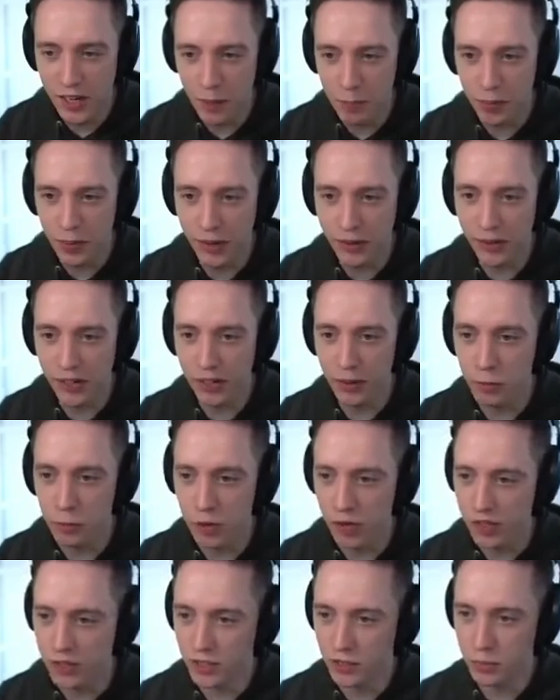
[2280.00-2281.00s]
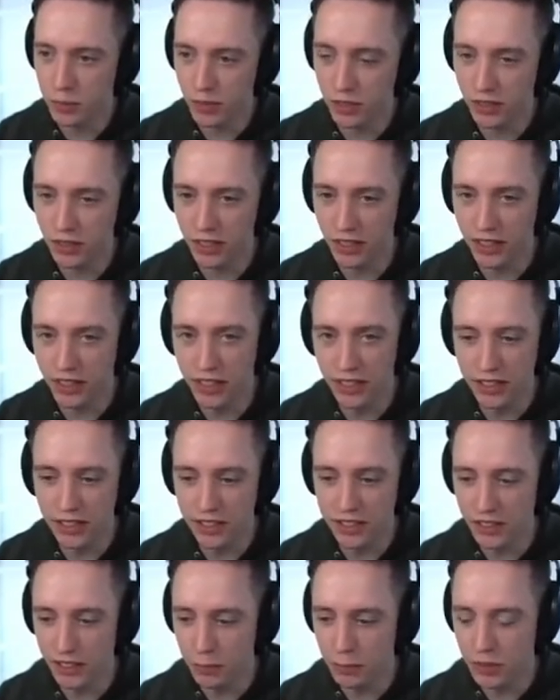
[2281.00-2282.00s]
I parried him once, but it didn't
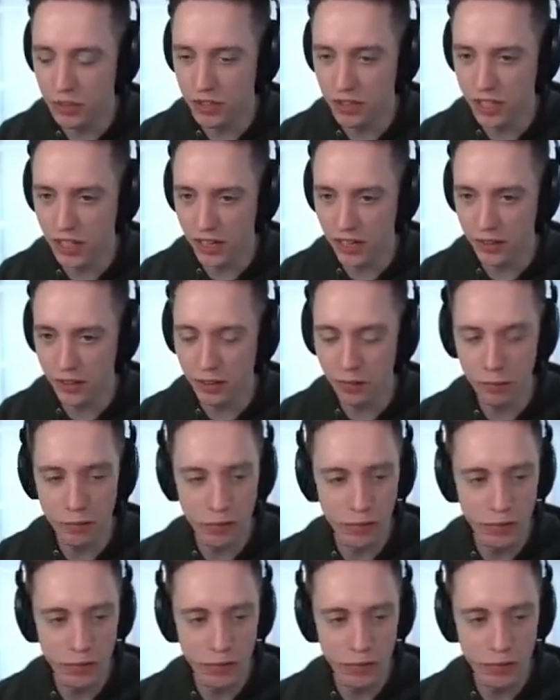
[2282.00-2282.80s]
seem to stagger him.